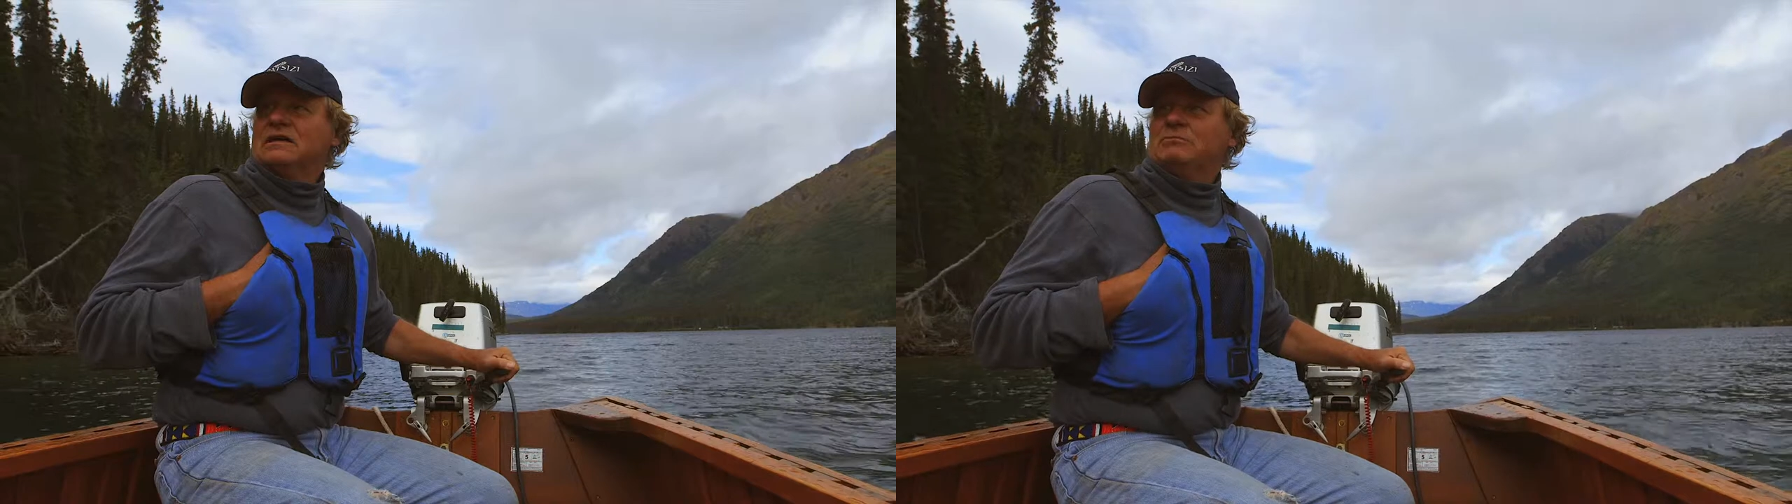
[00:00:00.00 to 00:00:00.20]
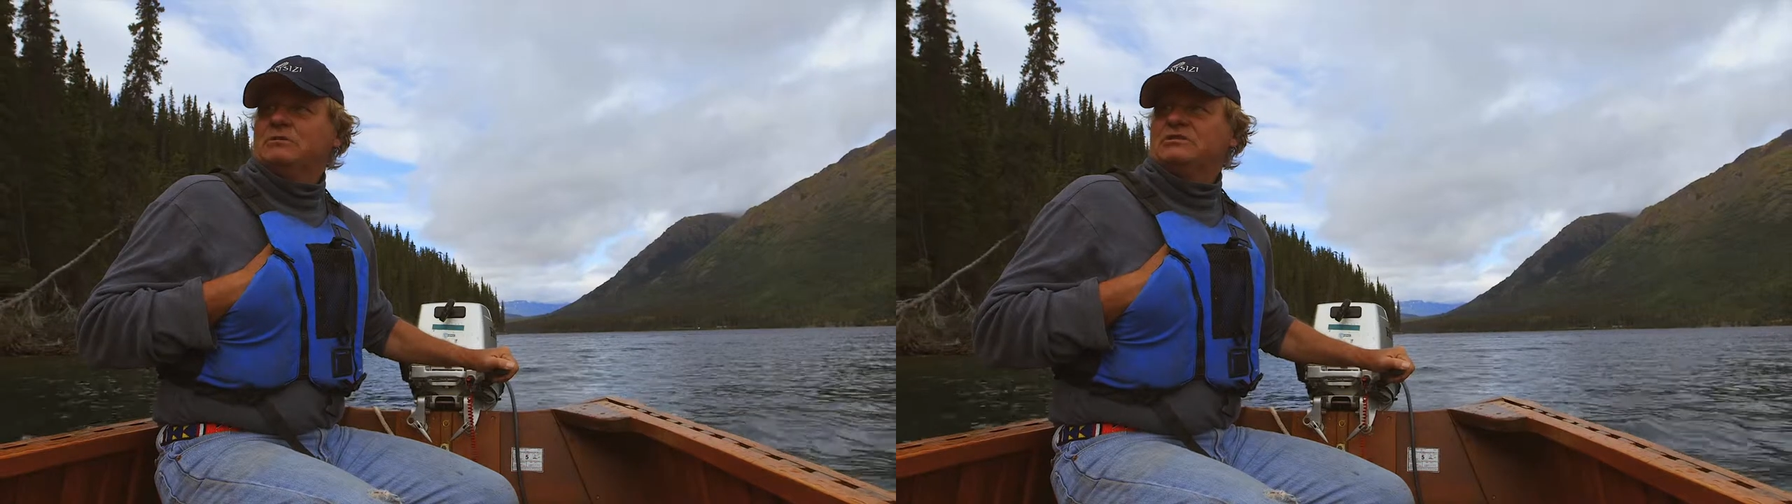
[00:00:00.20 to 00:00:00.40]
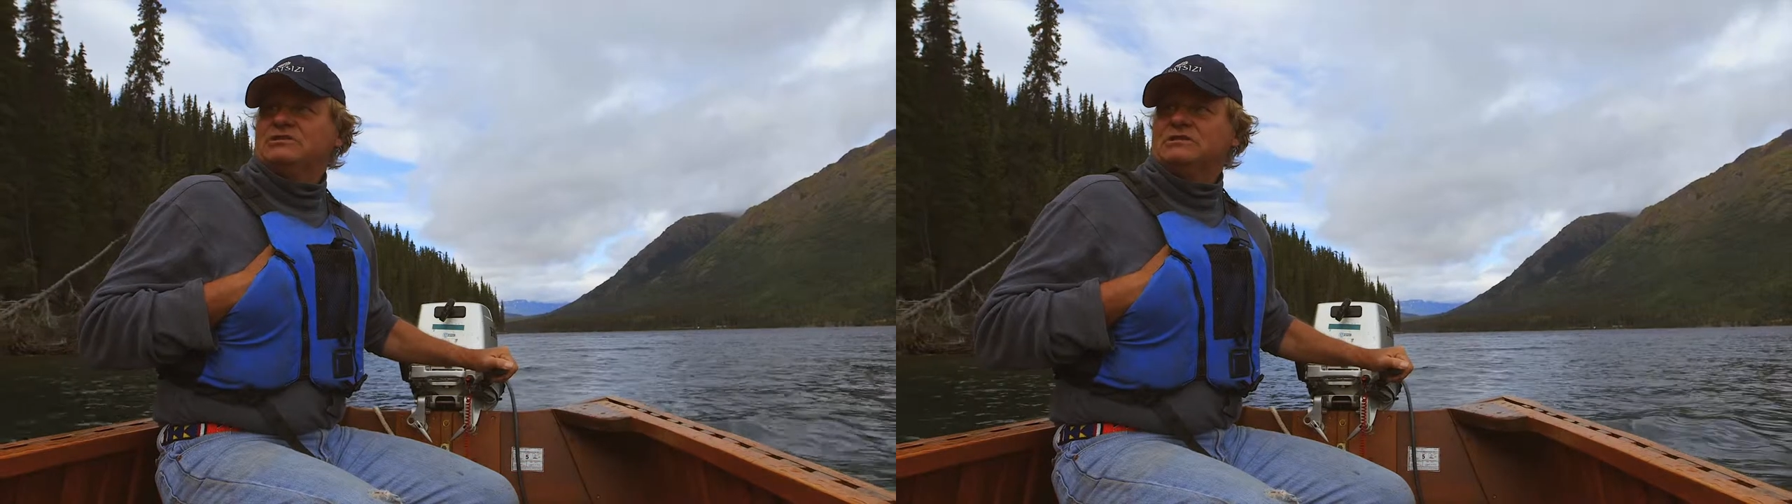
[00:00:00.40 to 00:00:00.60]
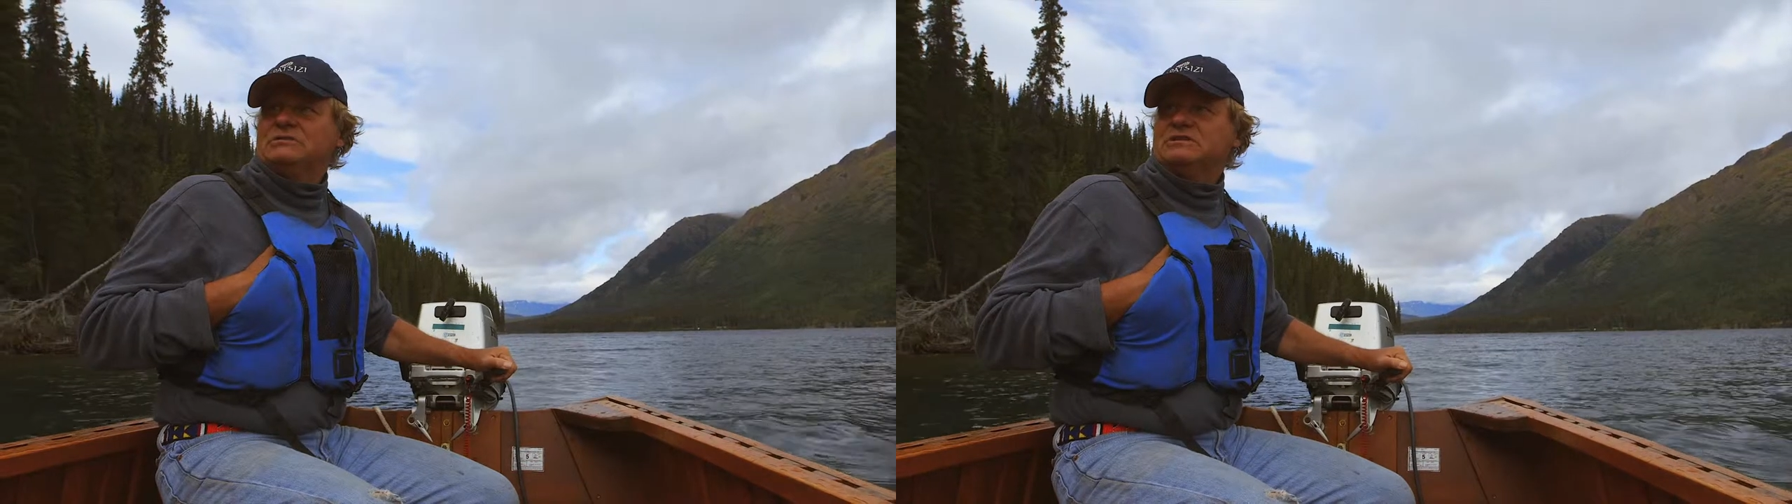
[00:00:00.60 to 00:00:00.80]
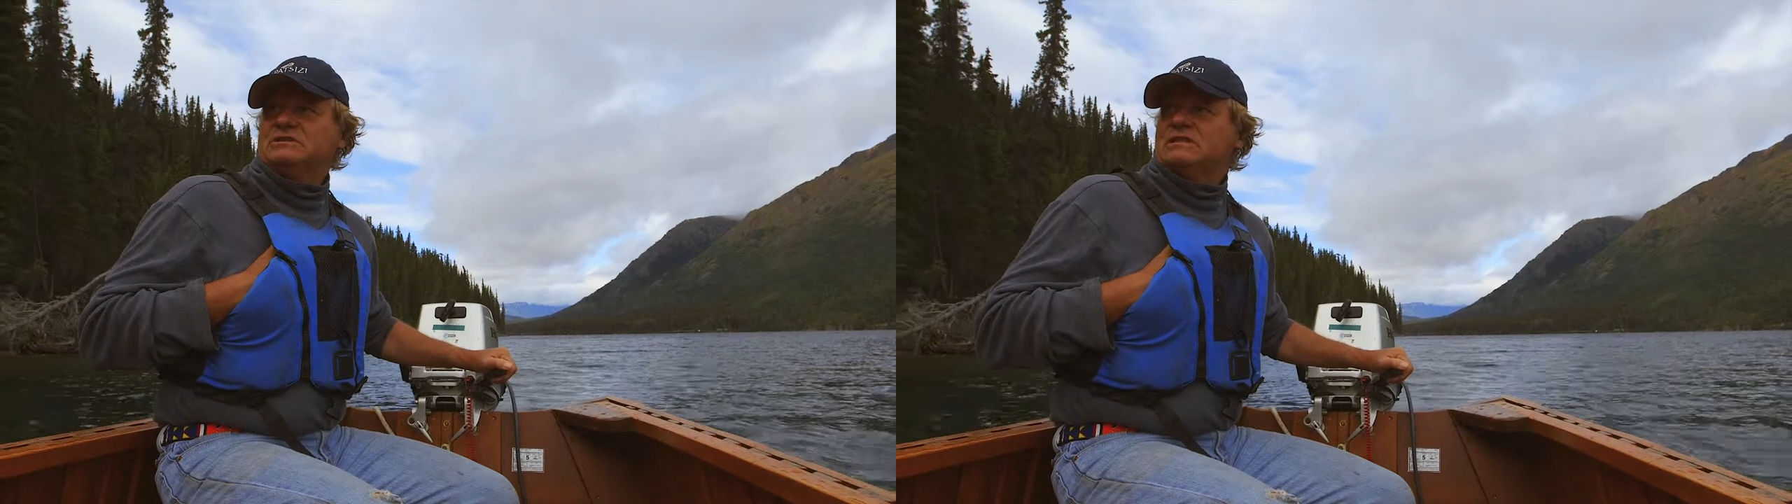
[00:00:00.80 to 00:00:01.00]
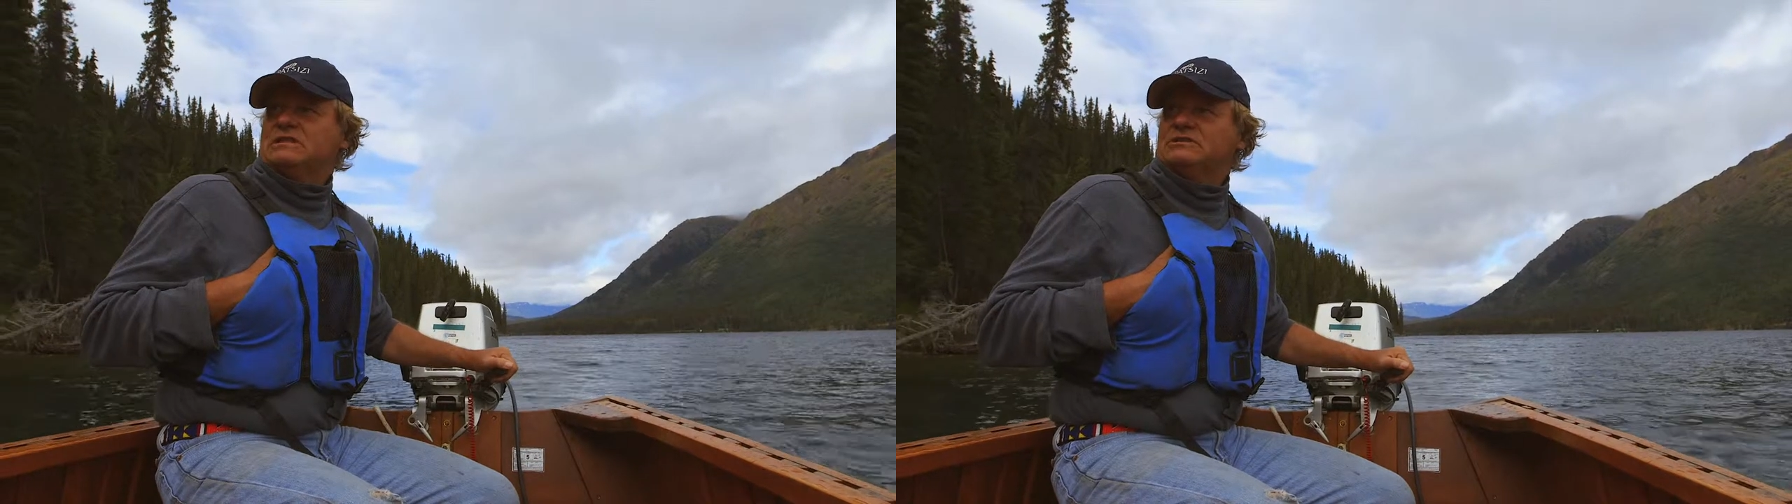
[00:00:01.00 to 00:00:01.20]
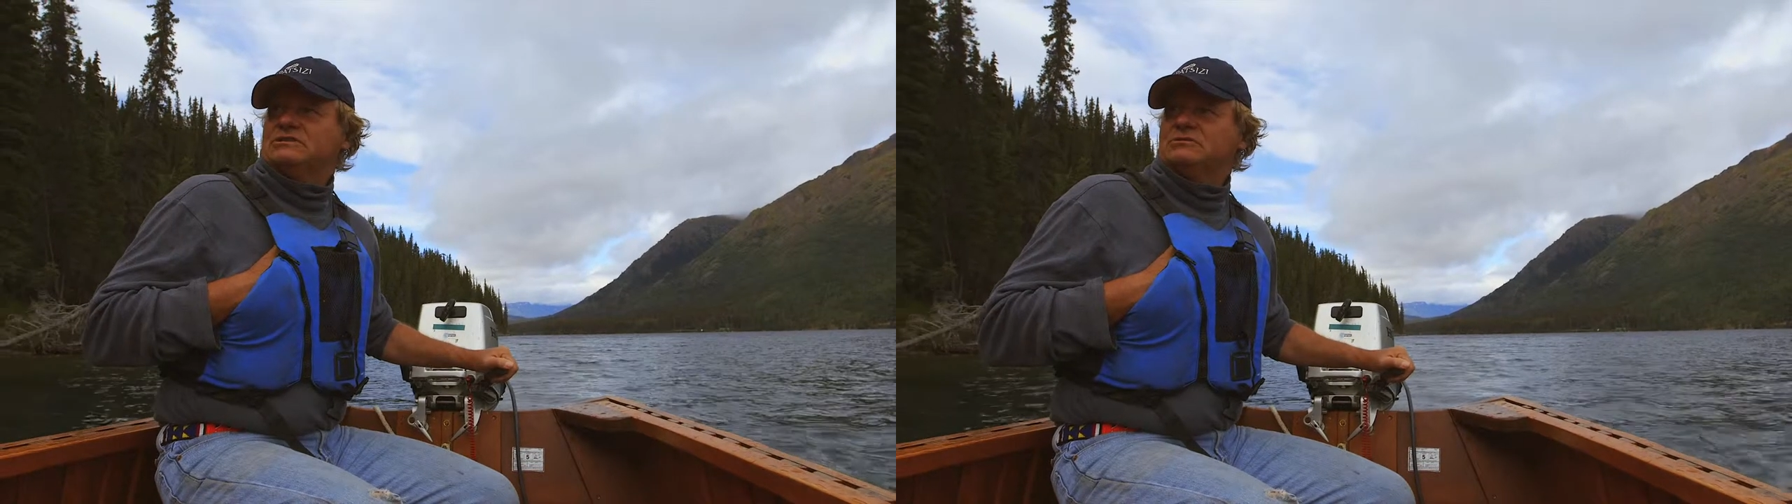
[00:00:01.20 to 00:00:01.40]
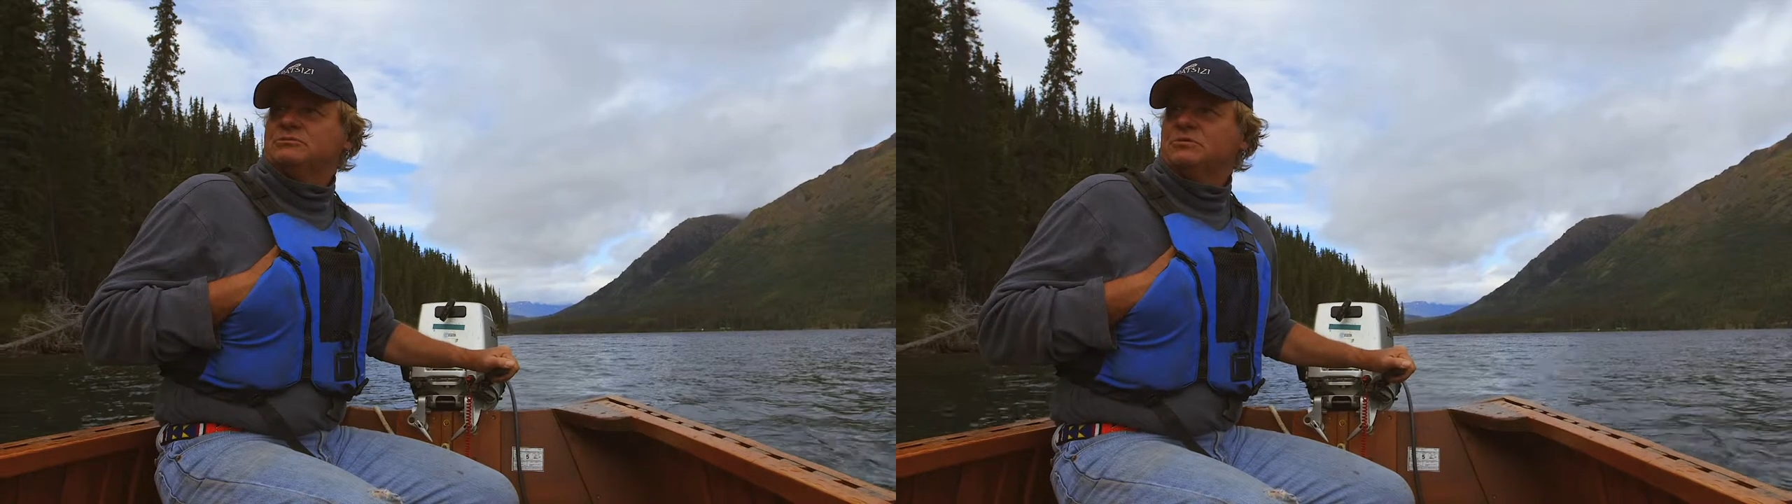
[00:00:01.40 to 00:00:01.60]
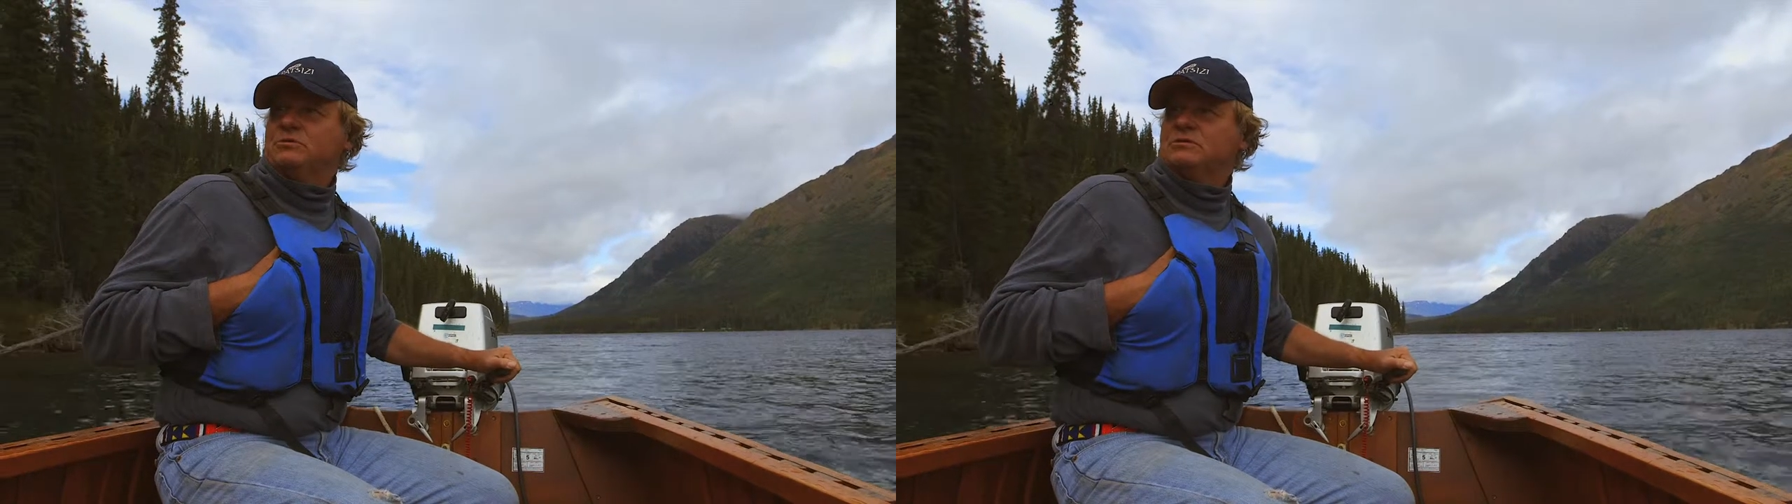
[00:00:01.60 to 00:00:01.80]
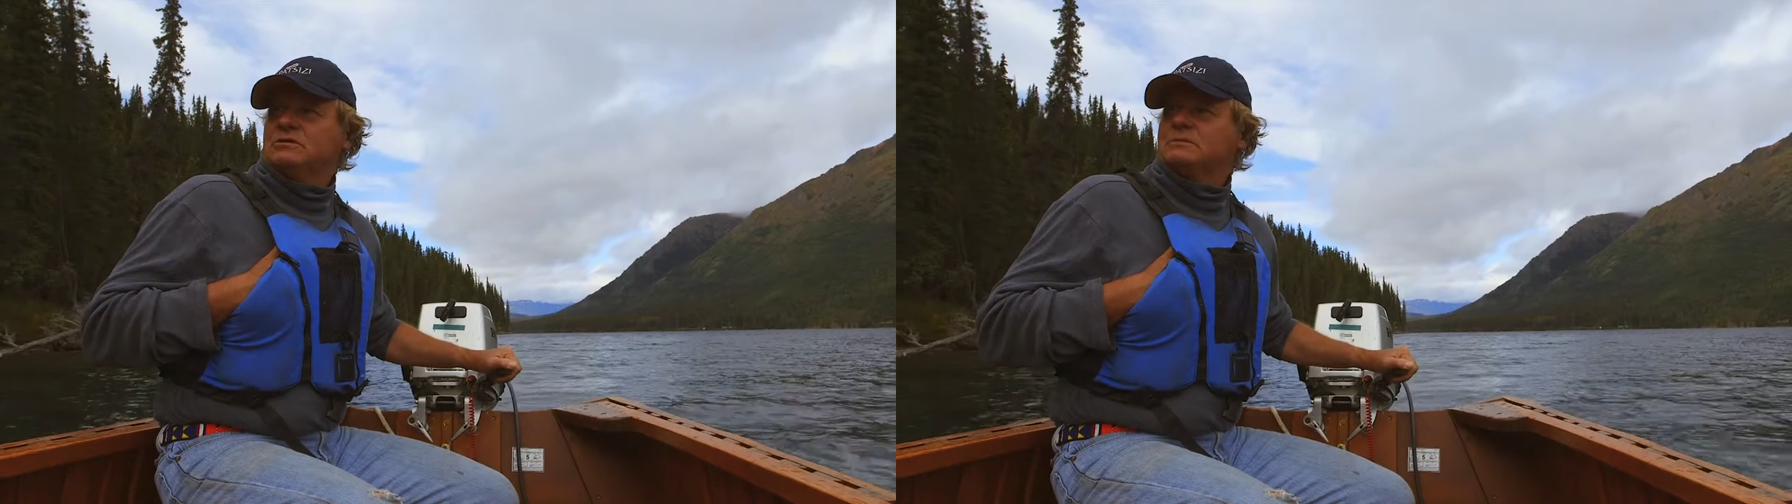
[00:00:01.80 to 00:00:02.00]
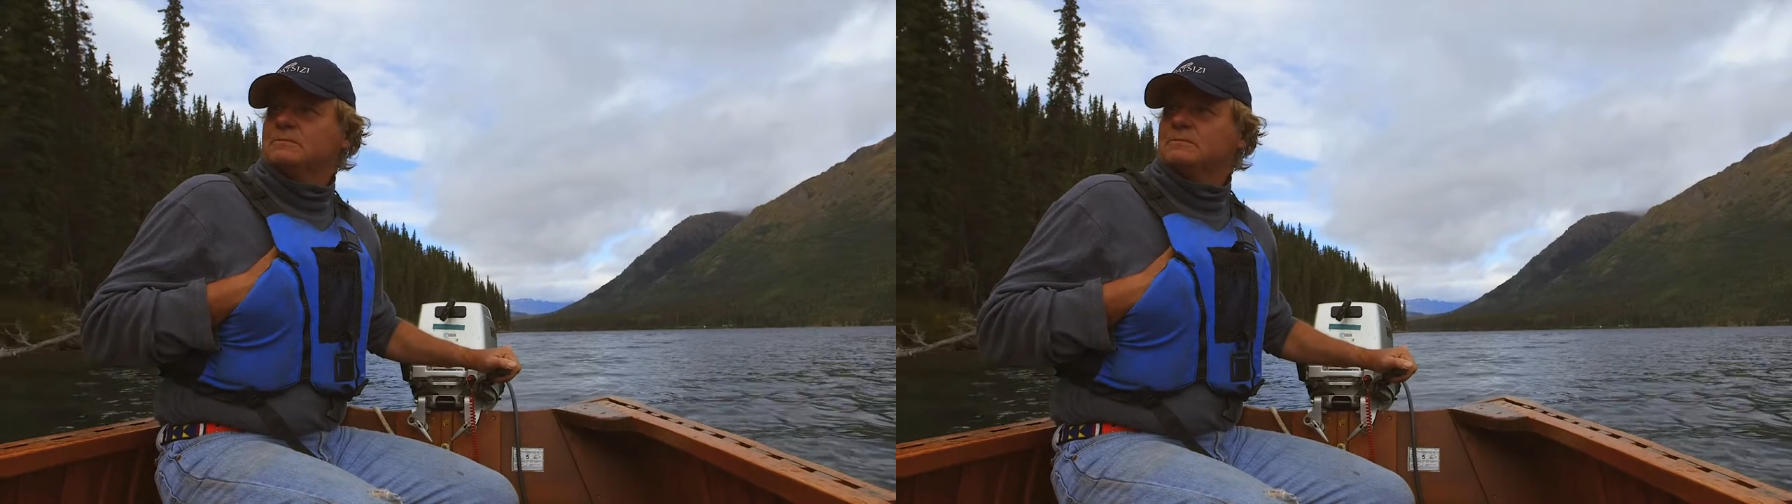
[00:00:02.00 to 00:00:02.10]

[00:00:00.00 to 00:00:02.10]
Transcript: And when she was, uh, she was born